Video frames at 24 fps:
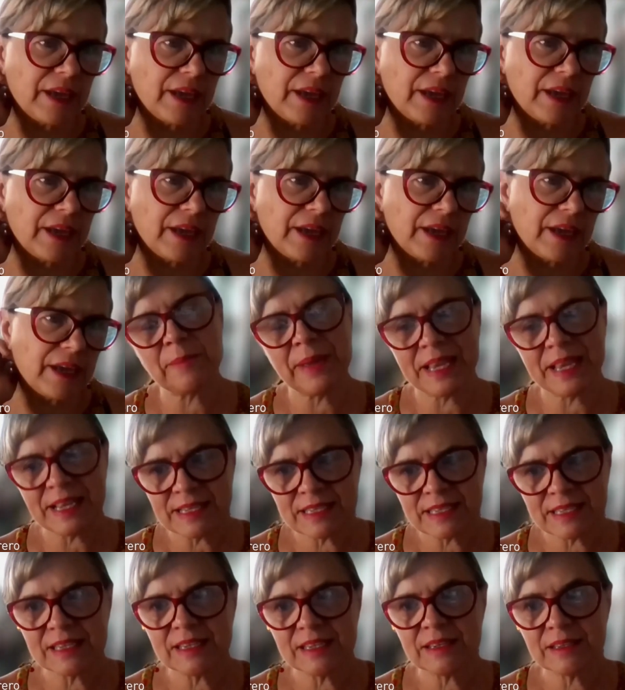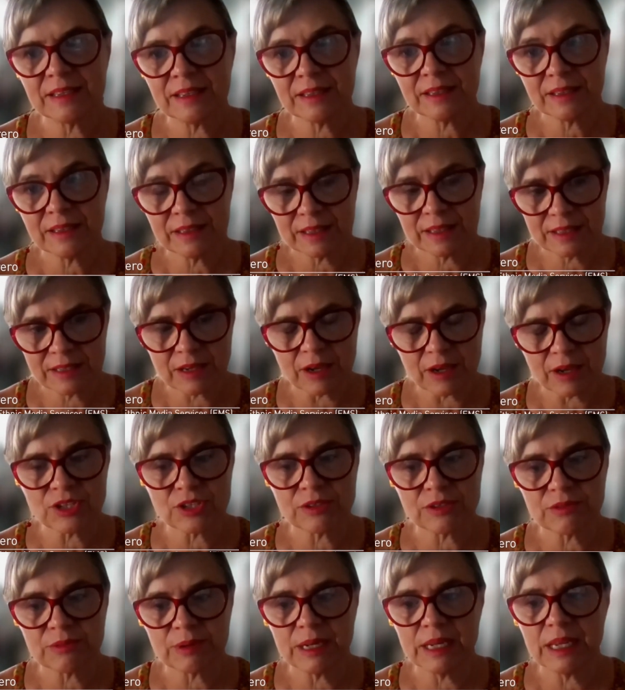This was an amazing
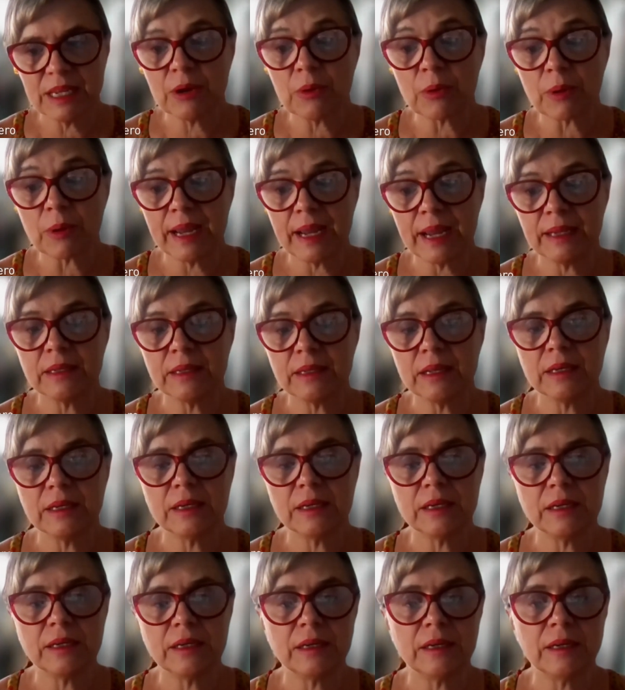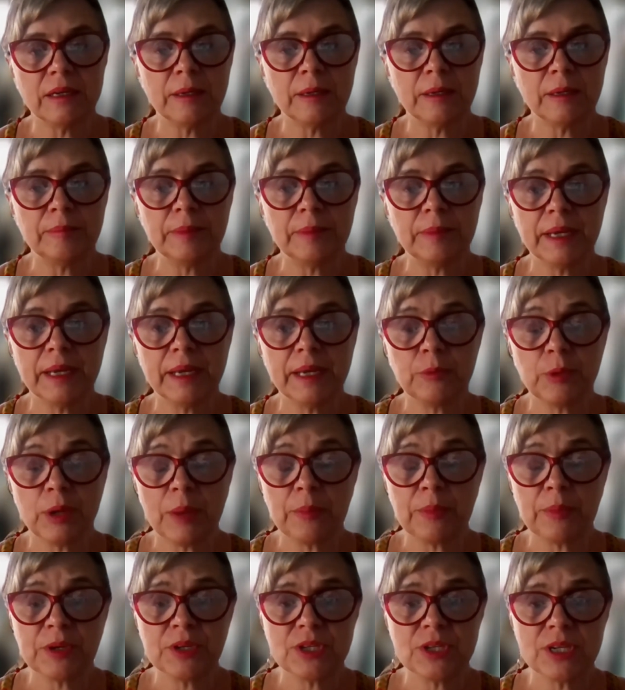discussion, really great. And we
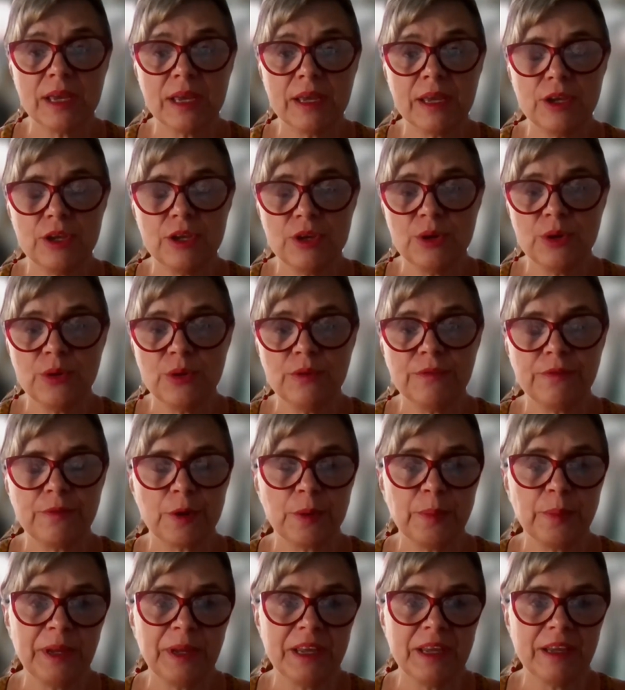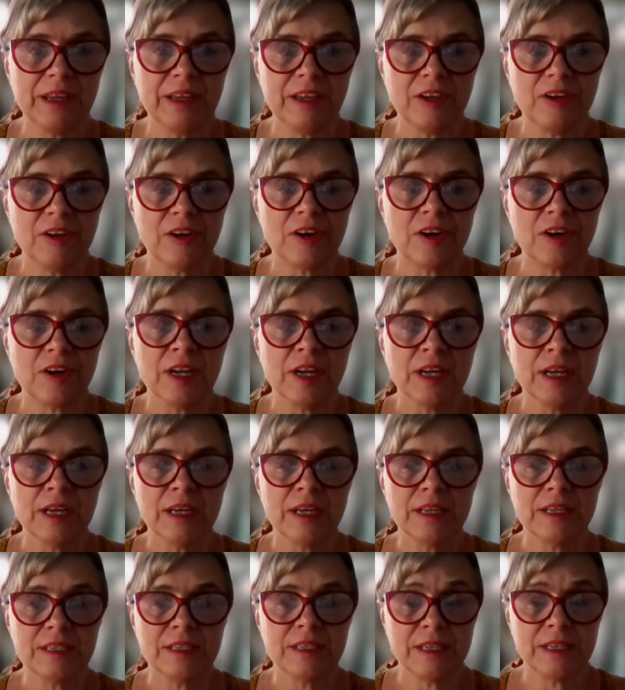appreciate you for being here
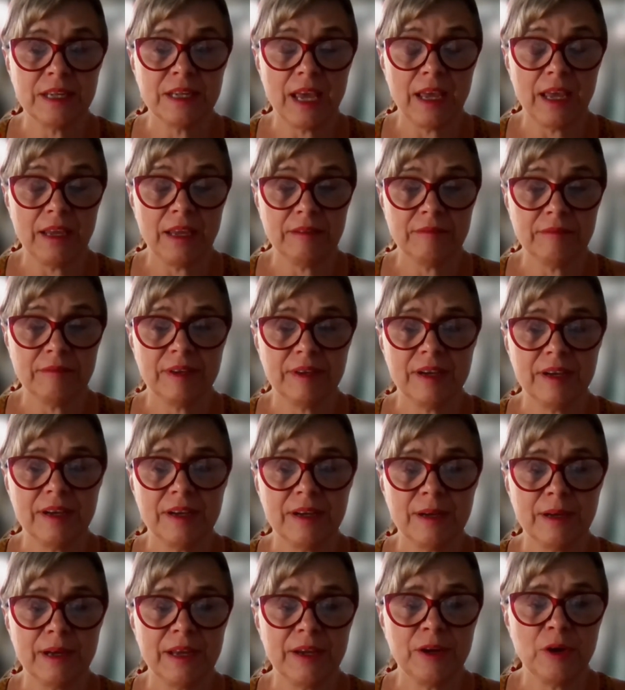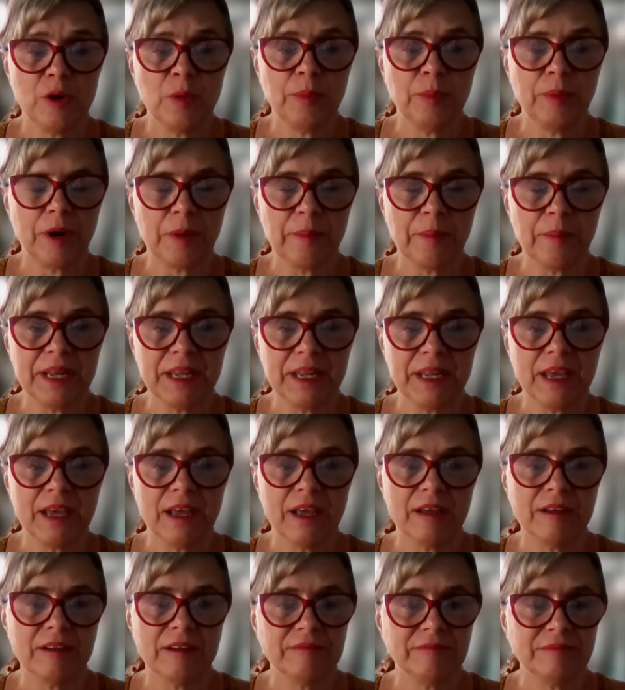today. I hope our
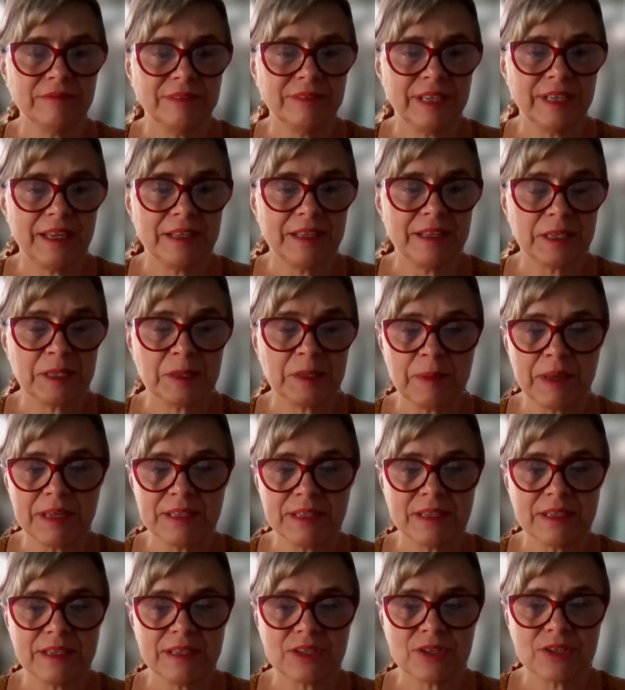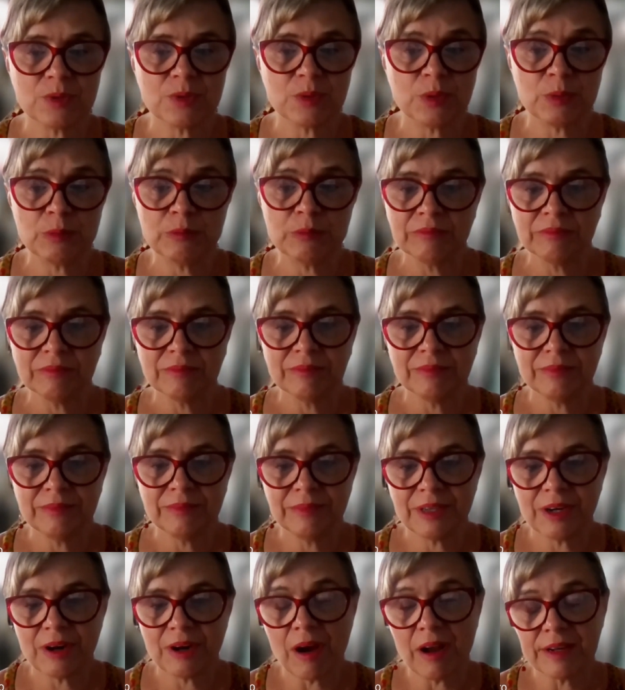media take this message to
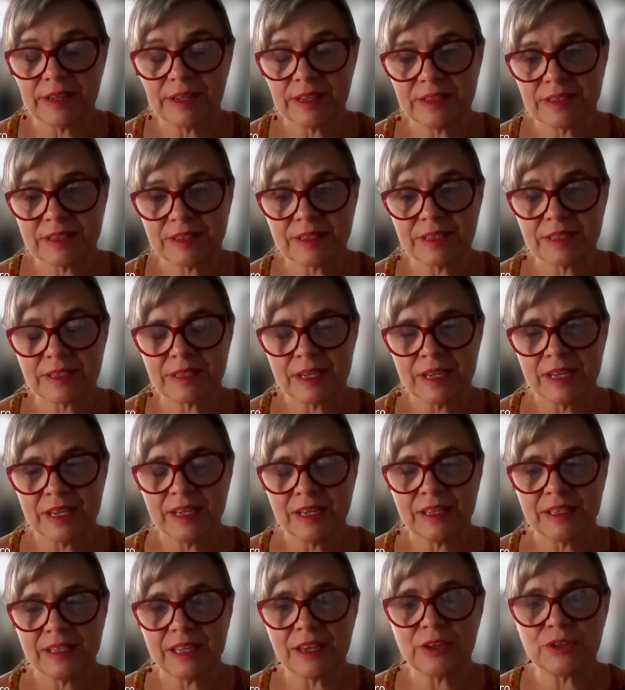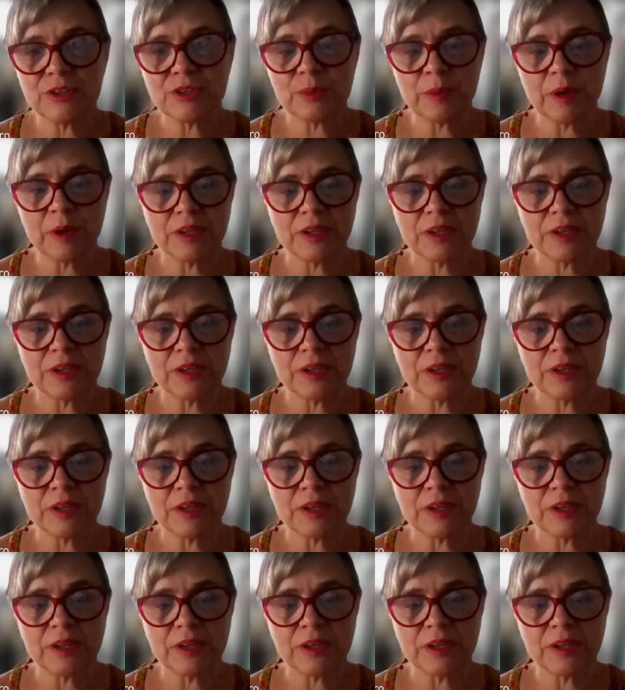their audiences. Thank you so